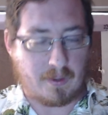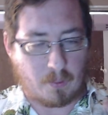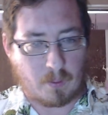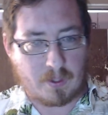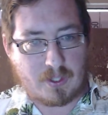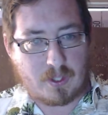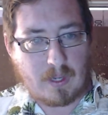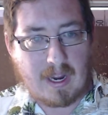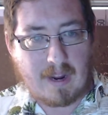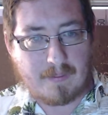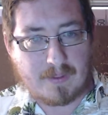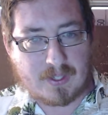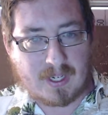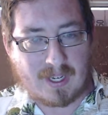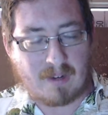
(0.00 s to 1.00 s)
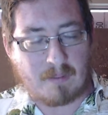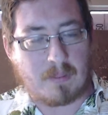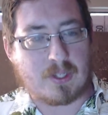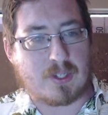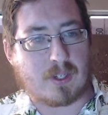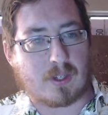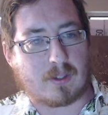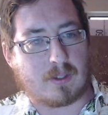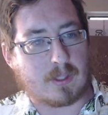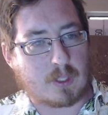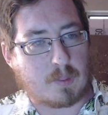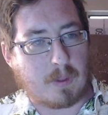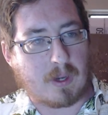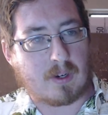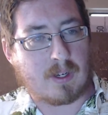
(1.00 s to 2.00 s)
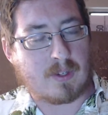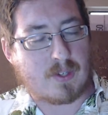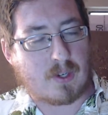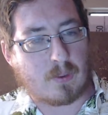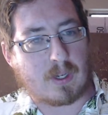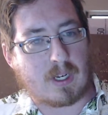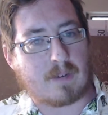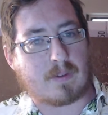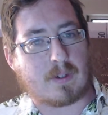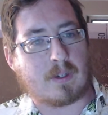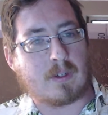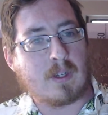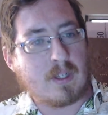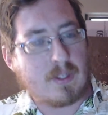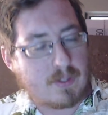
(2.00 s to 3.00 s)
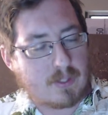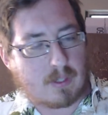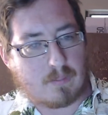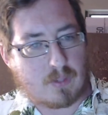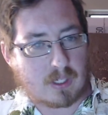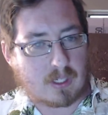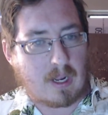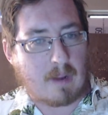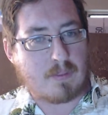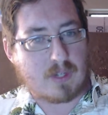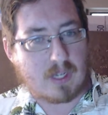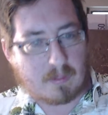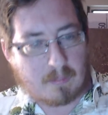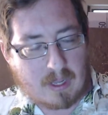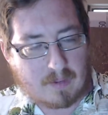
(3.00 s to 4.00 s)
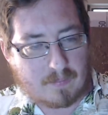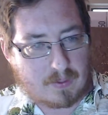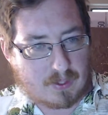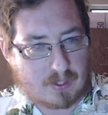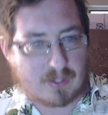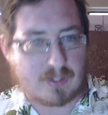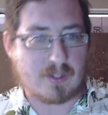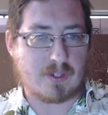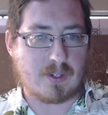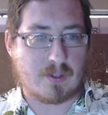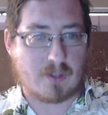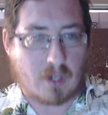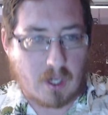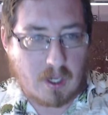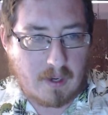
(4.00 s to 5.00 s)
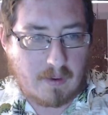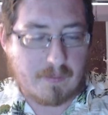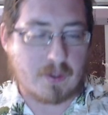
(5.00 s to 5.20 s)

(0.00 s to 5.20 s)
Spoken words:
Once you have this kind of mystical experience or whatever, subject-object metaphysics is dissolved.